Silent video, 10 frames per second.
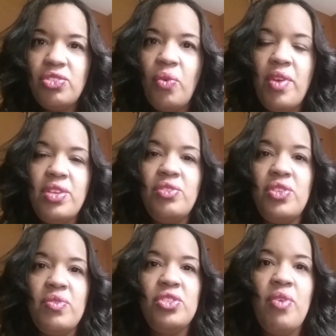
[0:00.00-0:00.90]
So what you
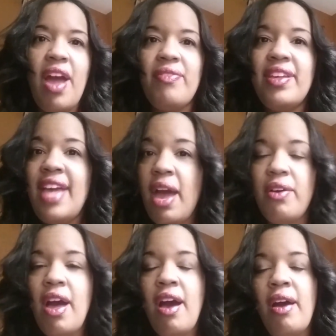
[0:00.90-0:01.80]
do is you have
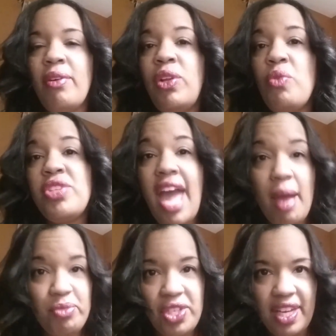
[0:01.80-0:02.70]
closed
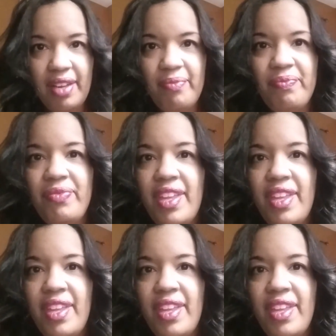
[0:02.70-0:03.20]
captioning.